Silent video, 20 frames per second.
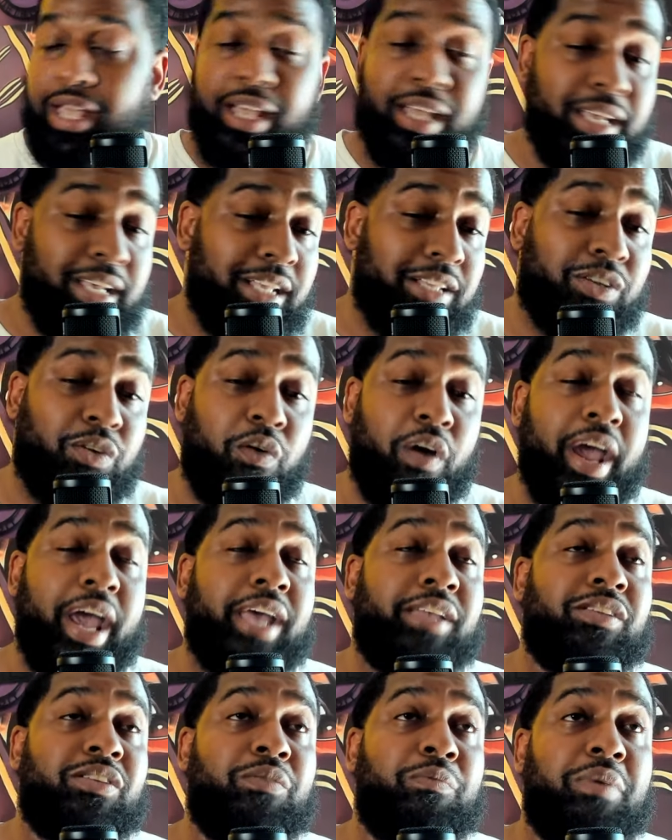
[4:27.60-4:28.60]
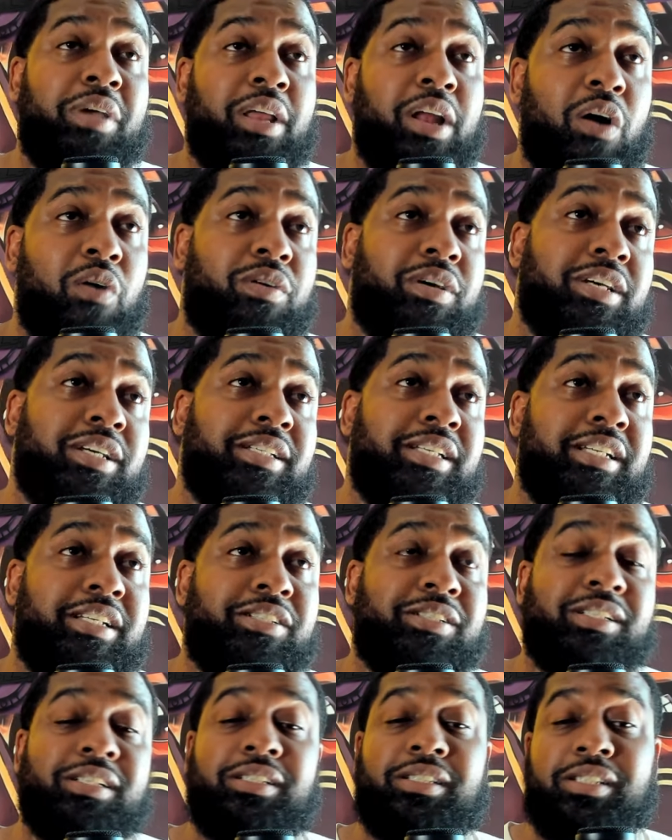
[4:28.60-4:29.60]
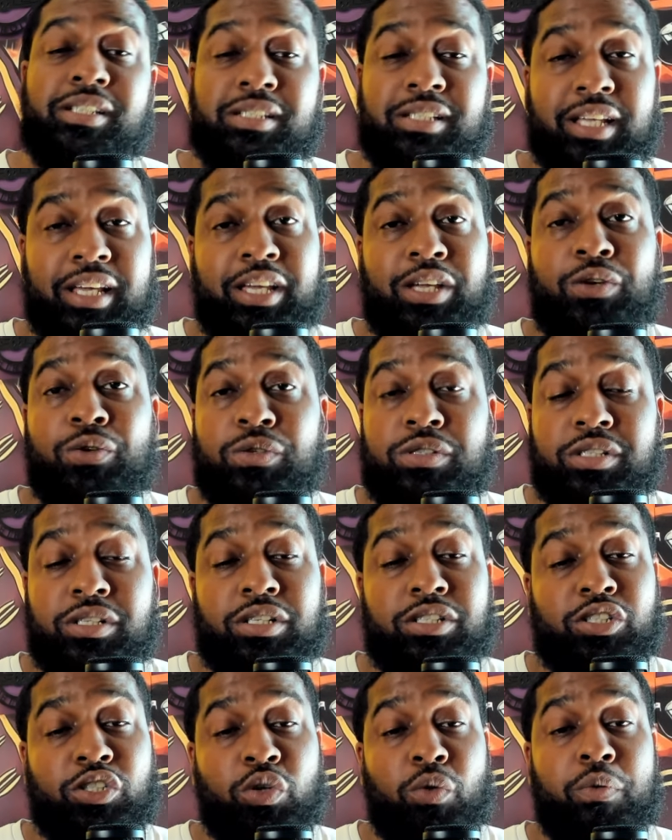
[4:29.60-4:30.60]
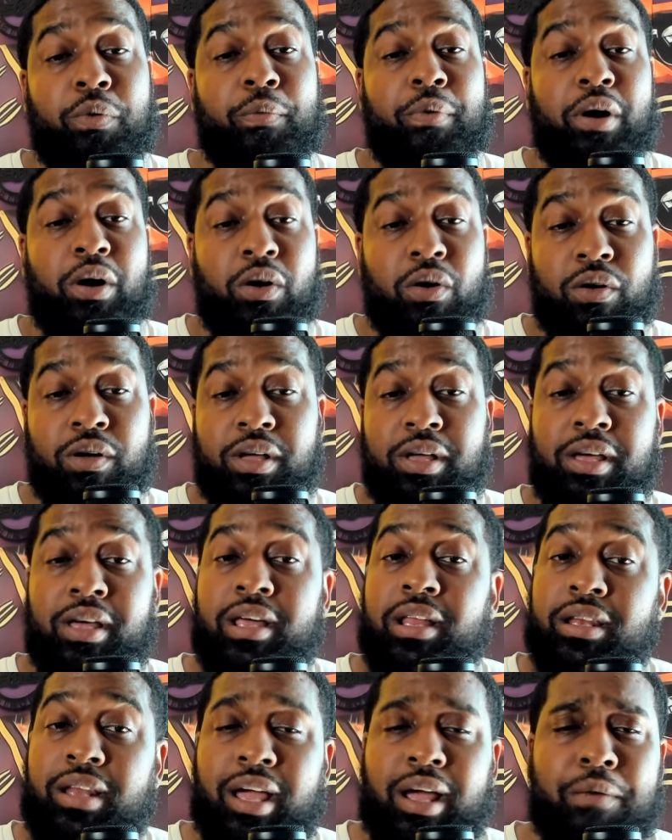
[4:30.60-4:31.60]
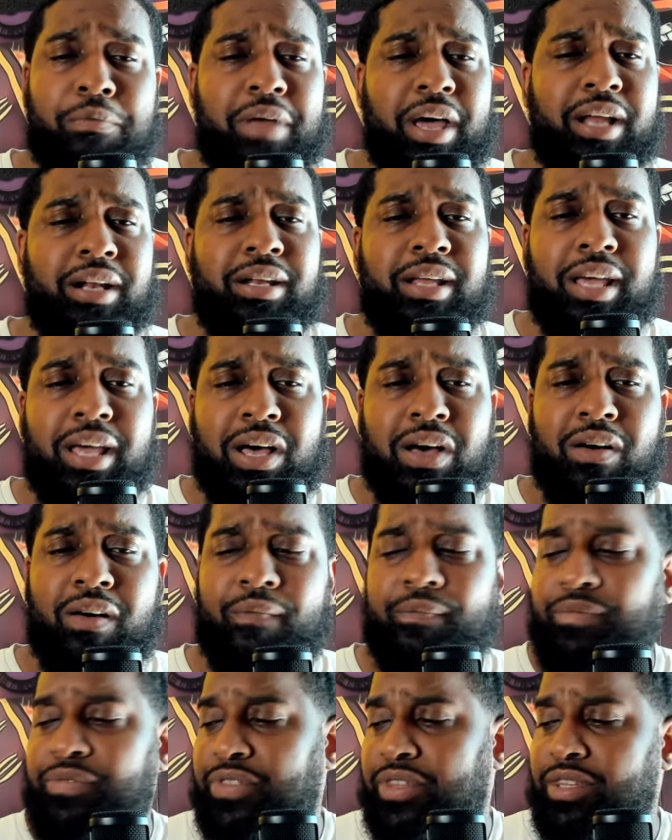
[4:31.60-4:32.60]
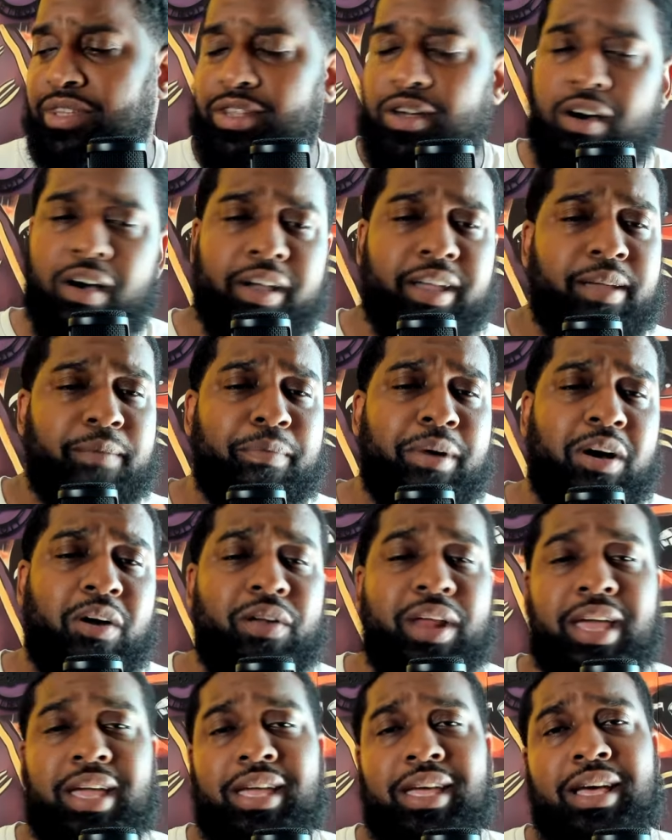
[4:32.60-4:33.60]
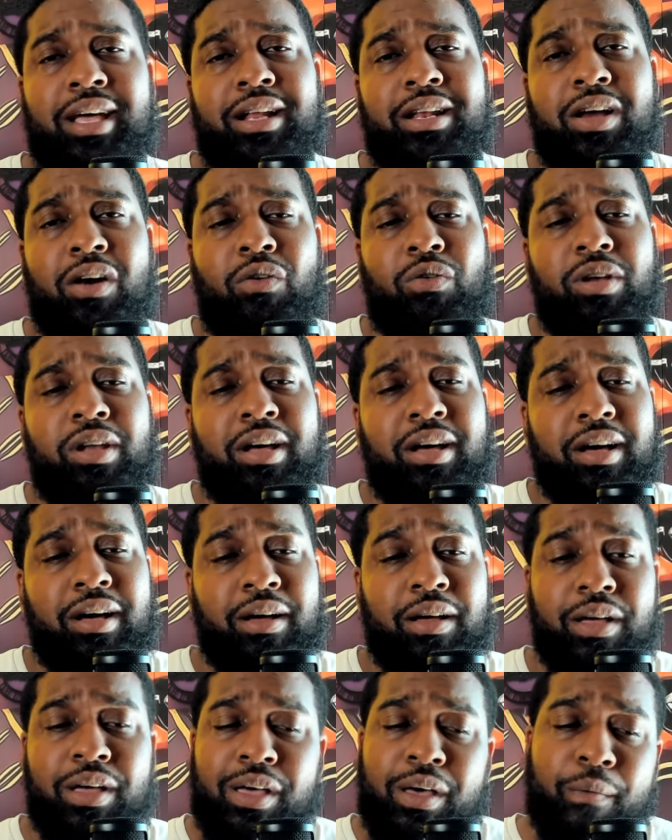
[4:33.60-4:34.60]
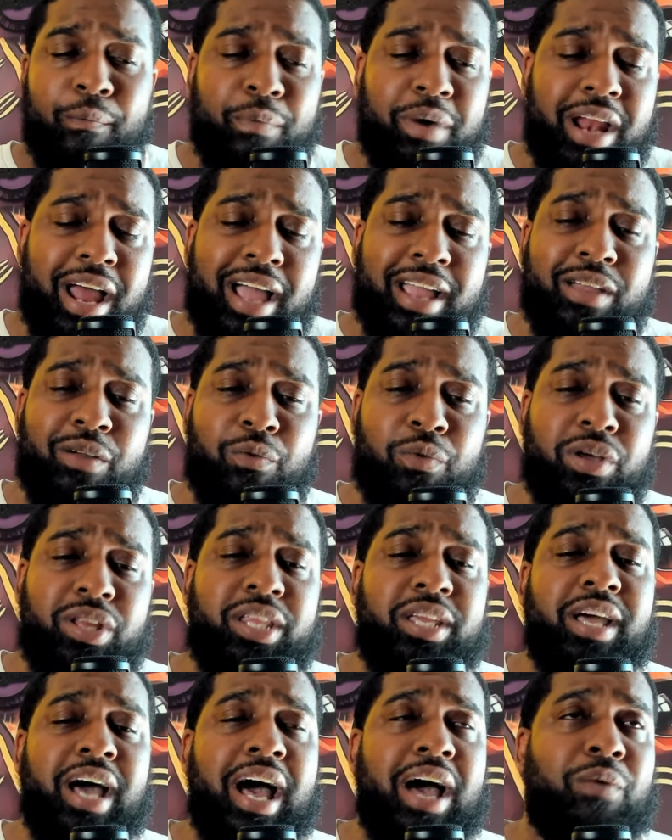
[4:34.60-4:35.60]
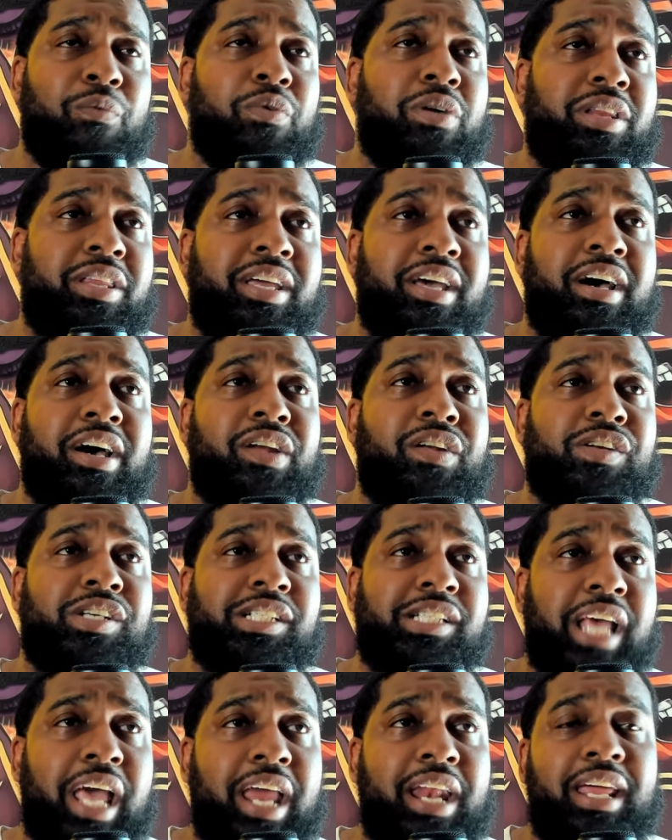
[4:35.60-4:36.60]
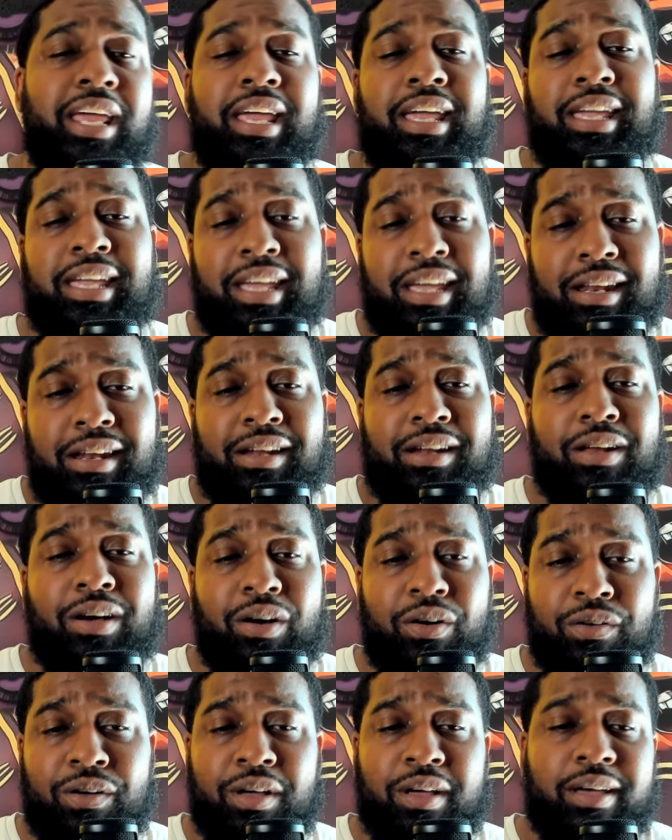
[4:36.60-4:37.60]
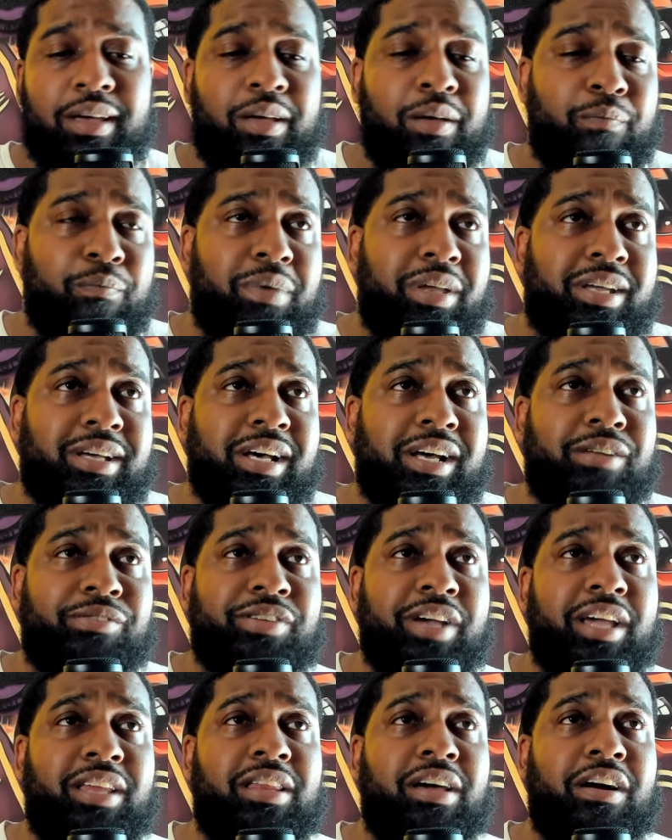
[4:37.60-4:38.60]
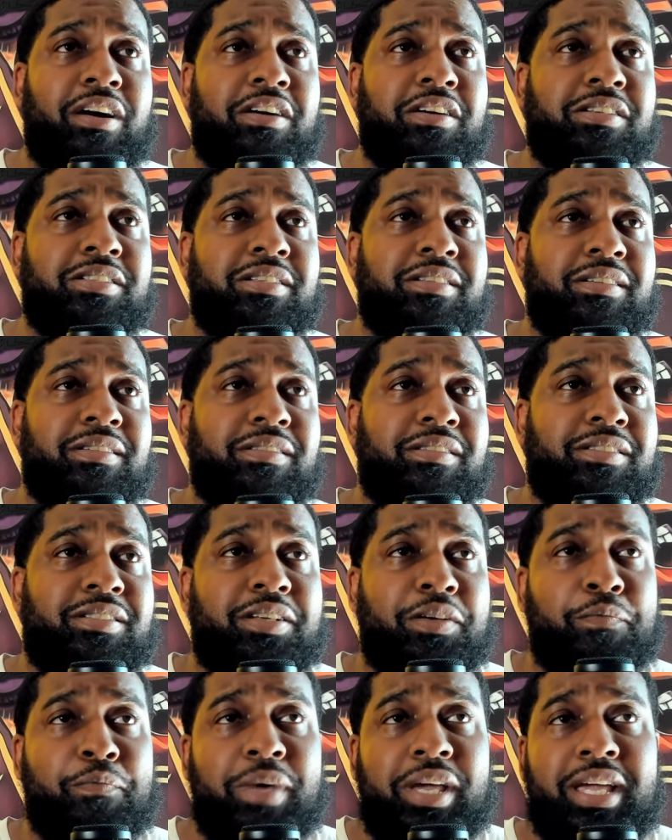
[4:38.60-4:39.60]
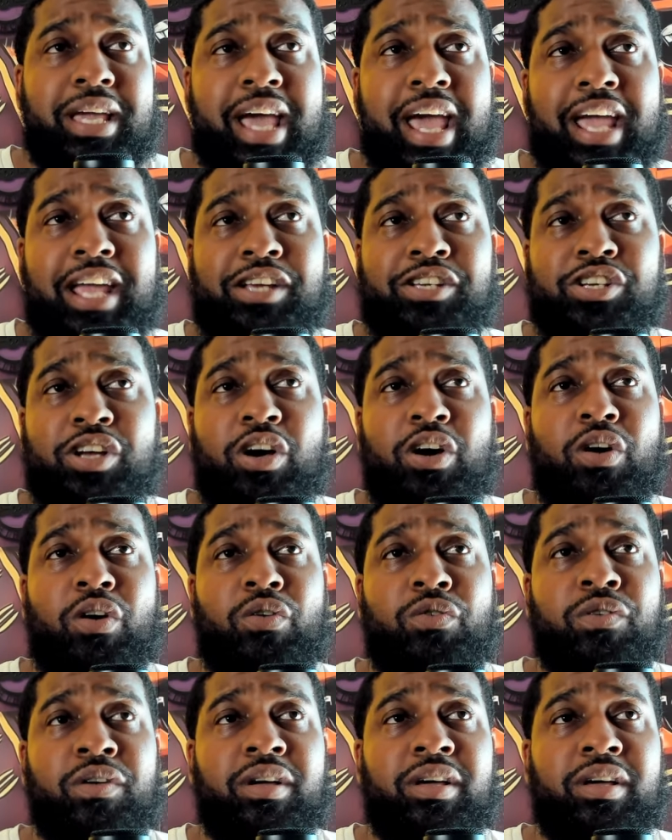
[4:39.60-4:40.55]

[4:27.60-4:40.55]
It's crazy to me, though, because he just took the Eagles to the Super Bowl. Like, I'm like, damn, Doggy Bone ain't getting no love. But I really understand it and get it, though, because Jalen Hurts, to me, ain't show